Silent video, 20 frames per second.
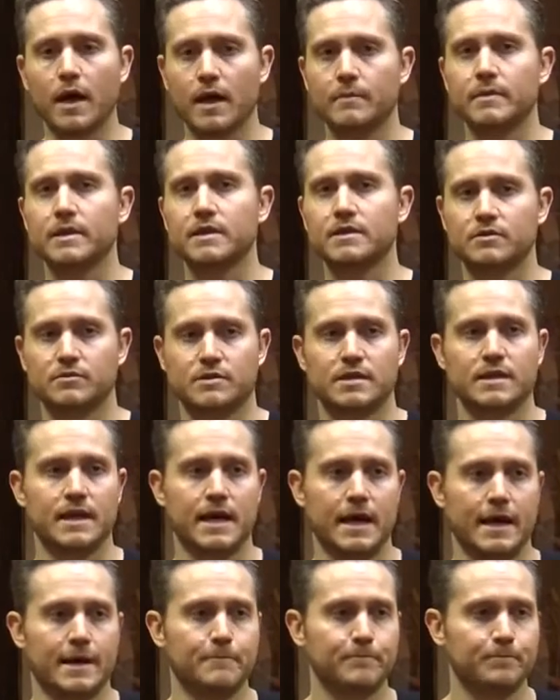What I'm gonna do
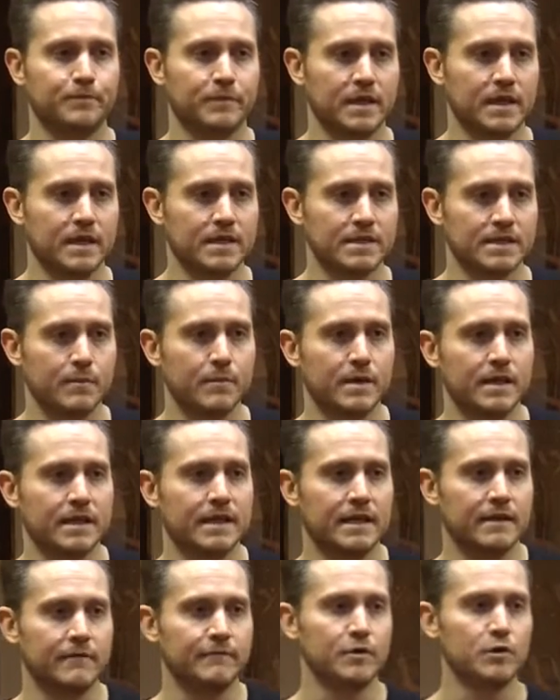today is I'm
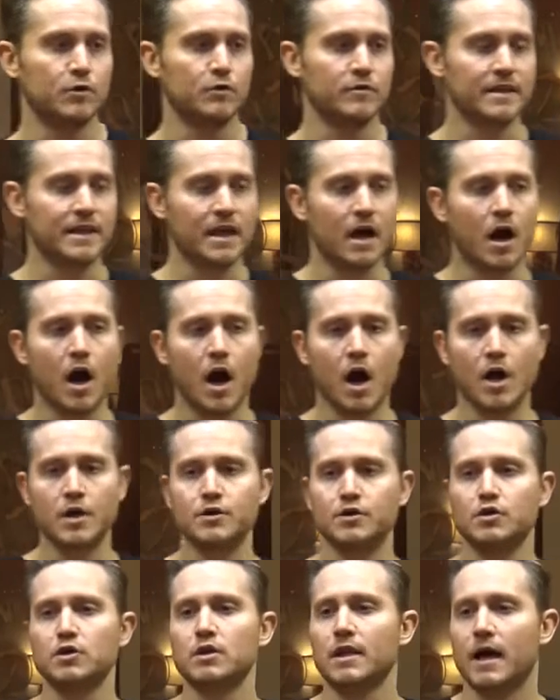gonna give you the
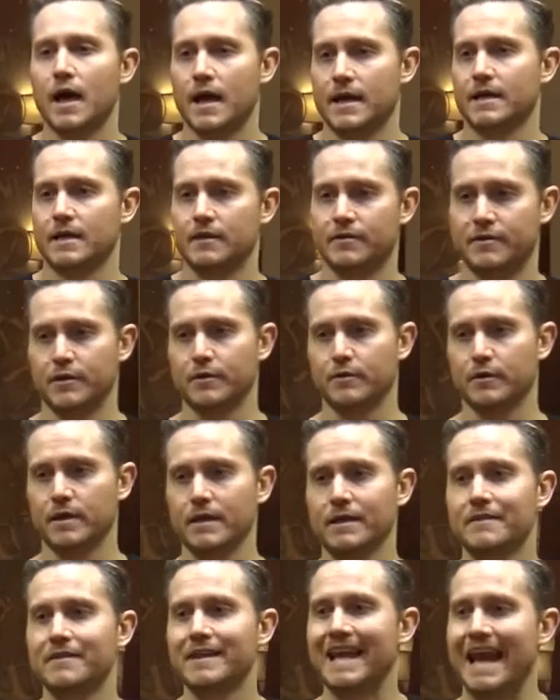underlying
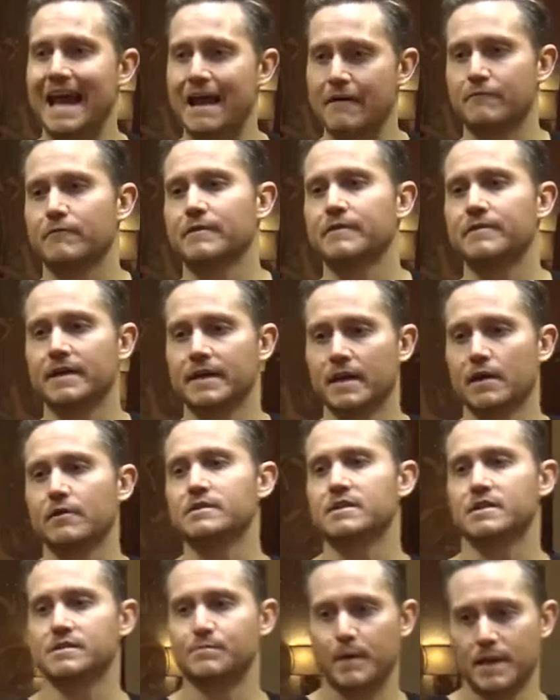theory that everything
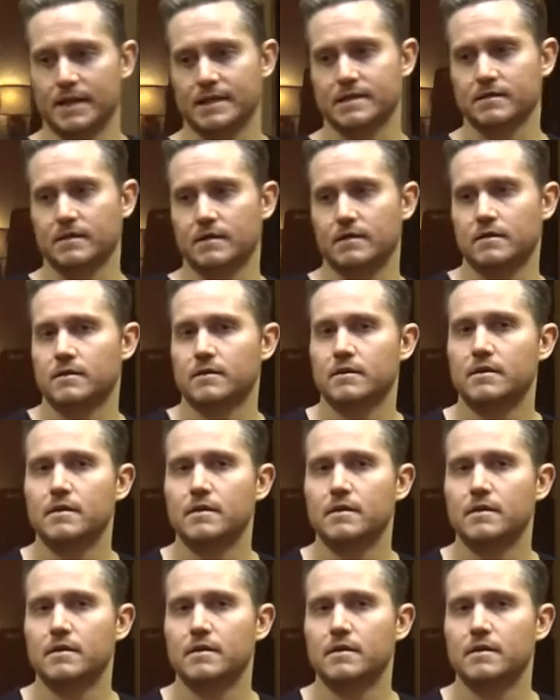else is based on.